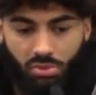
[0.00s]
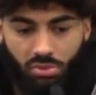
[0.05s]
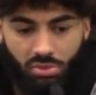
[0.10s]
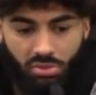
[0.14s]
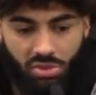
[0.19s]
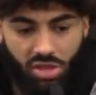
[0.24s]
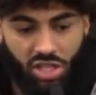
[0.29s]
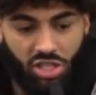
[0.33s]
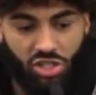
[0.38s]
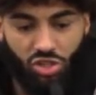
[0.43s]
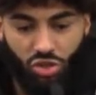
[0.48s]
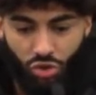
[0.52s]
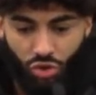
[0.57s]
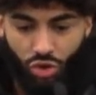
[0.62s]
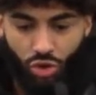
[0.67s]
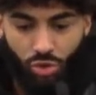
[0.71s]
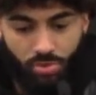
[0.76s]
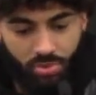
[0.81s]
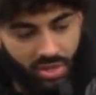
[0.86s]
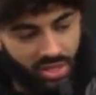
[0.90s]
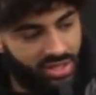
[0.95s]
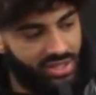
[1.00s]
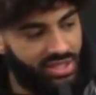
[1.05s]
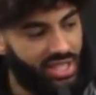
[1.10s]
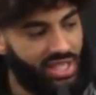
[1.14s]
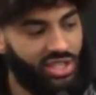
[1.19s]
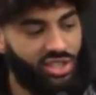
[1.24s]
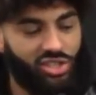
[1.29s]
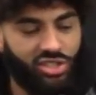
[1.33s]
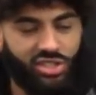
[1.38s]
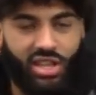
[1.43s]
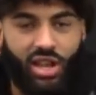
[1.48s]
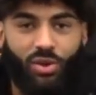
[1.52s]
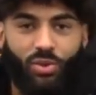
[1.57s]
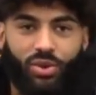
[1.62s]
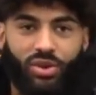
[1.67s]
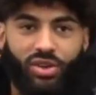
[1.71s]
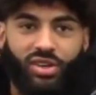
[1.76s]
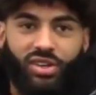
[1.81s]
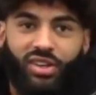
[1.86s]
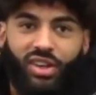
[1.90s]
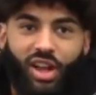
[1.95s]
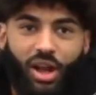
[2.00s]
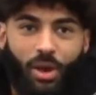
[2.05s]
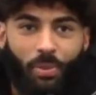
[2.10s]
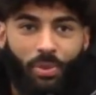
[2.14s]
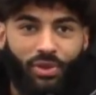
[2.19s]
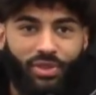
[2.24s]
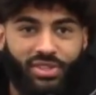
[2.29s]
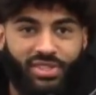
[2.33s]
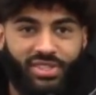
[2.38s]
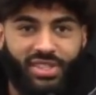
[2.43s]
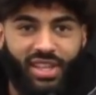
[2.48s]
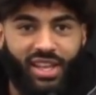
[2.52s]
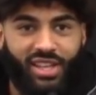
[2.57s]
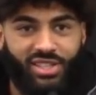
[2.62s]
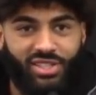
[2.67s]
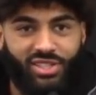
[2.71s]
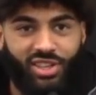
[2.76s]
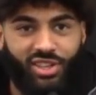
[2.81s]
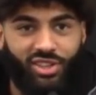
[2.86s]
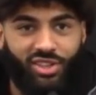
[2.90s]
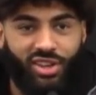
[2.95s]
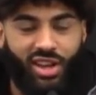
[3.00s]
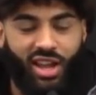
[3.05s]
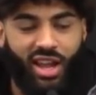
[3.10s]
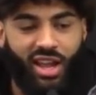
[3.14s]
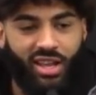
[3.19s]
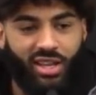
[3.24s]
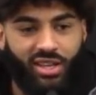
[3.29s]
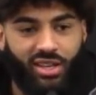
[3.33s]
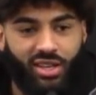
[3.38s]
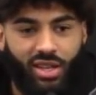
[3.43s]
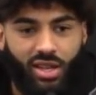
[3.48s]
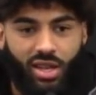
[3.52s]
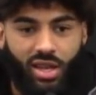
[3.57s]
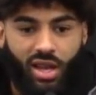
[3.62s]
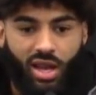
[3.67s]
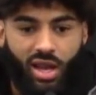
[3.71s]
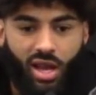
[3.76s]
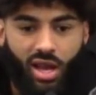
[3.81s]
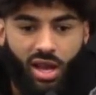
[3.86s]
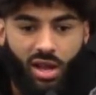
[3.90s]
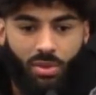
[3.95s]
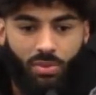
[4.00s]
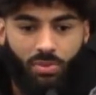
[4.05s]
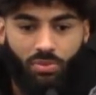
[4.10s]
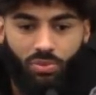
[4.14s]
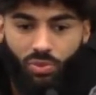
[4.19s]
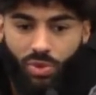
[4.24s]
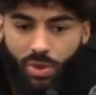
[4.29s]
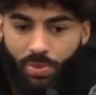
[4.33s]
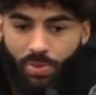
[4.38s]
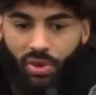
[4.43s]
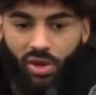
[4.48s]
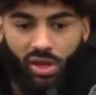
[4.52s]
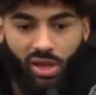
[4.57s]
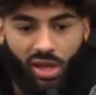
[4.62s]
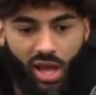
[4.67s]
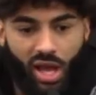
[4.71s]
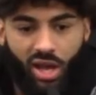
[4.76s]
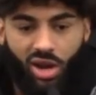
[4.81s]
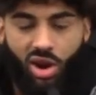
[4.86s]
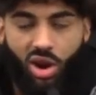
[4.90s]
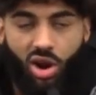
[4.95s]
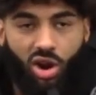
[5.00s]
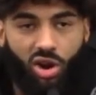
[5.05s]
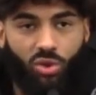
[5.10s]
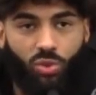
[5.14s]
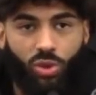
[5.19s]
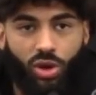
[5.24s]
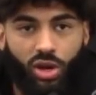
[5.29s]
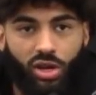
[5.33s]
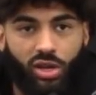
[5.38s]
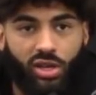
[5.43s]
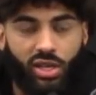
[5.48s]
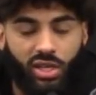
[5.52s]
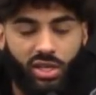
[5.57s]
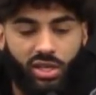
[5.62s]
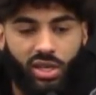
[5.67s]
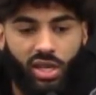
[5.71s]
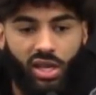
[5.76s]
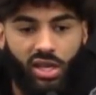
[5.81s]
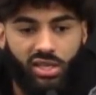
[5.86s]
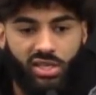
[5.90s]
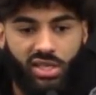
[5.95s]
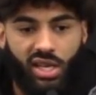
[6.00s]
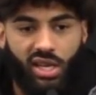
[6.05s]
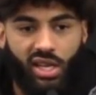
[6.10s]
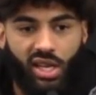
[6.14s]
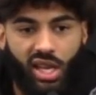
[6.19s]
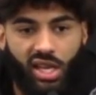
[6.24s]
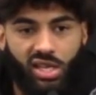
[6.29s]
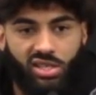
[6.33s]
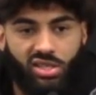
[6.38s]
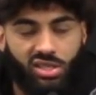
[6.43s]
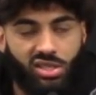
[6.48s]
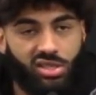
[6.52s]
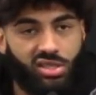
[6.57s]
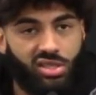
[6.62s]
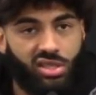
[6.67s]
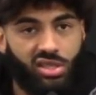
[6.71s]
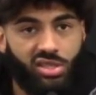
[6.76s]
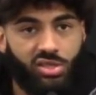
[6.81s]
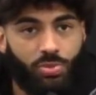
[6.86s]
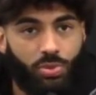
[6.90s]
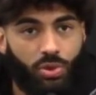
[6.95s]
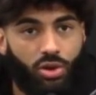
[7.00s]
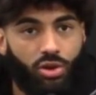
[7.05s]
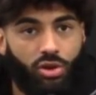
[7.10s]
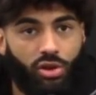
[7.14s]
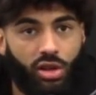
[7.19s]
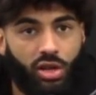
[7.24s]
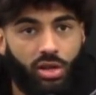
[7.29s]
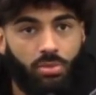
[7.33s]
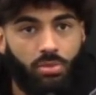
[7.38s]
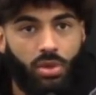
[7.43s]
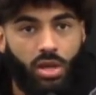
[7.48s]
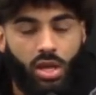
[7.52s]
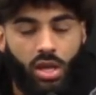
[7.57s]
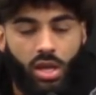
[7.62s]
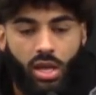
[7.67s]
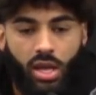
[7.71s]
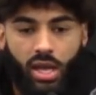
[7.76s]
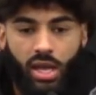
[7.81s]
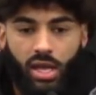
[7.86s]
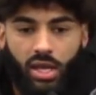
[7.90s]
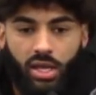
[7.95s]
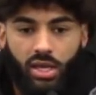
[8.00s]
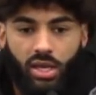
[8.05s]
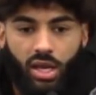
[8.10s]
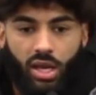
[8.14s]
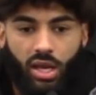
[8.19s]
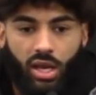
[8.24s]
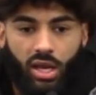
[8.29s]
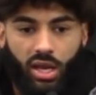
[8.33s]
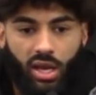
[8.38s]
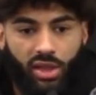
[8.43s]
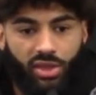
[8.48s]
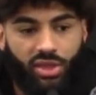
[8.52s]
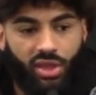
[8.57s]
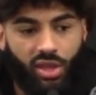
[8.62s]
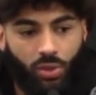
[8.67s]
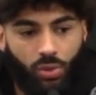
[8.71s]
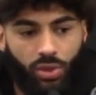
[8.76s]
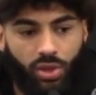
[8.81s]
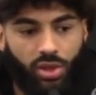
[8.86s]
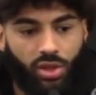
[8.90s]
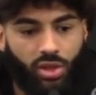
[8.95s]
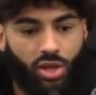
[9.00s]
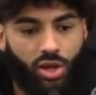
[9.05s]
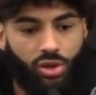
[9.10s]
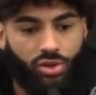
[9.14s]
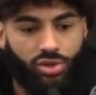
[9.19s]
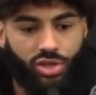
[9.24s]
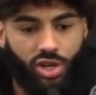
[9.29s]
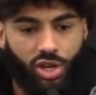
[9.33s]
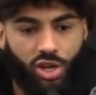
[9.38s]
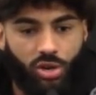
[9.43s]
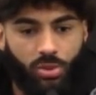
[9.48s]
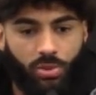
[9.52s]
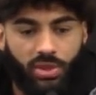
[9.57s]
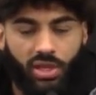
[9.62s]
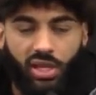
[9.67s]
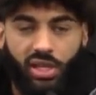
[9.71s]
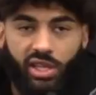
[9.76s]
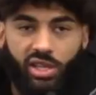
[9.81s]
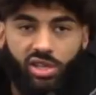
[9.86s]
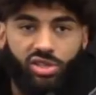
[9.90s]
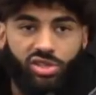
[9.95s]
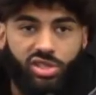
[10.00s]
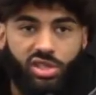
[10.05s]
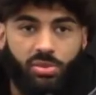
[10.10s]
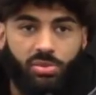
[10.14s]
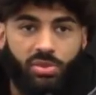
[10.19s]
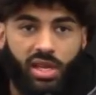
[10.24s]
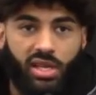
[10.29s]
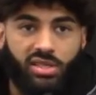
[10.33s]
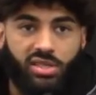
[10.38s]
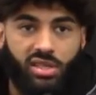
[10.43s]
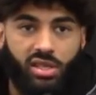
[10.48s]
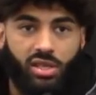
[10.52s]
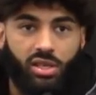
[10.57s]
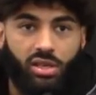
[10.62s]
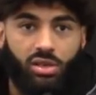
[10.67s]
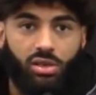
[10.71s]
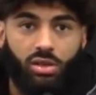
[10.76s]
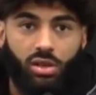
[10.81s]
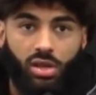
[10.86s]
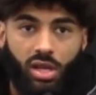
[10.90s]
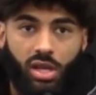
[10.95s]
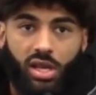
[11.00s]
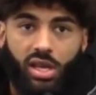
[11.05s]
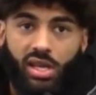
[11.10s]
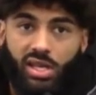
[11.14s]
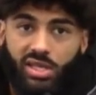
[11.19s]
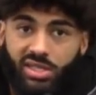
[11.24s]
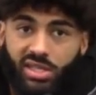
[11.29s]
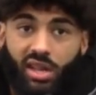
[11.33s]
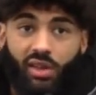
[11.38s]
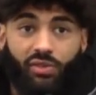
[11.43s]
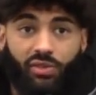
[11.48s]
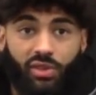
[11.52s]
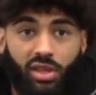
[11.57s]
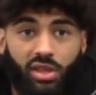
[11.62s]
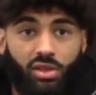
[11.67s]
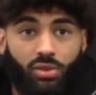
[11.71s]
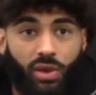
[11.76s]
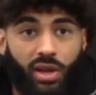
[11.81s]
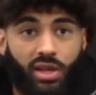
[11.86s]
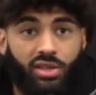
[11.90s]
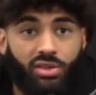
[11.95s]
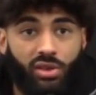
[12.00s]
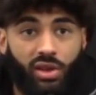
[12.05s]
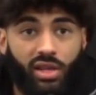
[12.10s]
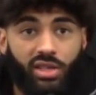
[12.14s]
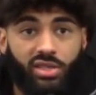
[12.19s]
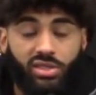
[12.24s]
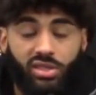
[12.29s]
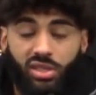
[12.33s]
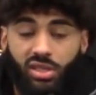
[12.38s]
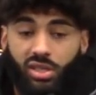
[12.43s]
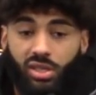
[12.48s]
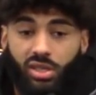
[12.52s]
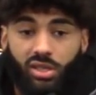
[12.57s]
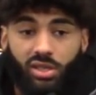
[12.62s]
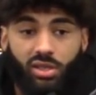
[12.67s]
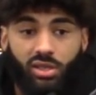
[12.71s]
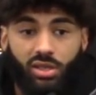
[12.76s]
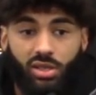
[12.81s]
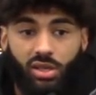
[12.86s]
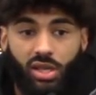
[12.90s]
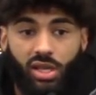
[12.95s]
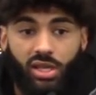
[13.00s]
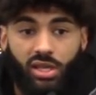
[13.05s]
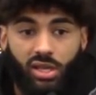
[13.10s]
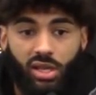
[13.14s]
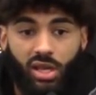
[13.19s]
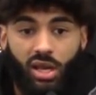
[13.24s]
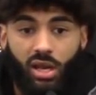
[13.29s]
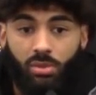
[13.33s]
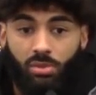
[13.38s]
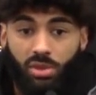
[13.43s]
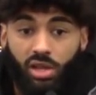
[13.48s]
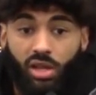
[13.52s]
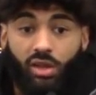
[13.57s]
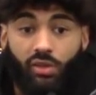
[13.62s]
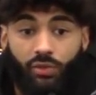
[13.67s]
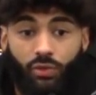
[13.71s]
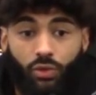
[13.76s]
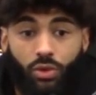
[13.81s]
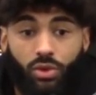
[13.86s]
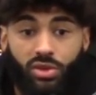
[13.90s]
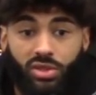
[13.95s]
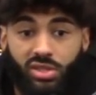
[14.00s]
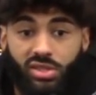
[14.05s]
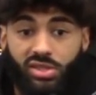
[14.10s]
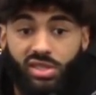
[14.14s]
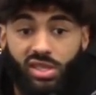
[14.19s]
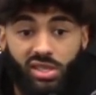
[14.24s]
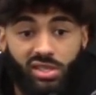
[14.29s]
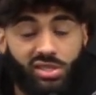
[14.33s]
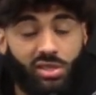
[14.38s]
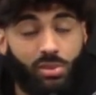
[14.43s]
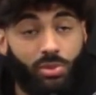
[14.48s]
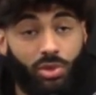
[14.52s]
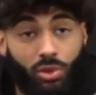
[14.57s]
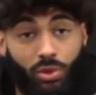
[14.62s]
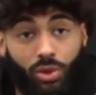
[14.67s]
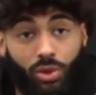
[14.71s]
this group, the seniors that were up on the stage the other night, we put a lot of hard work and dedication into this program. And I think with Coach Herm and the leadership that's here, it's definitely in the right direction. And I'm looking forward to seeing some of the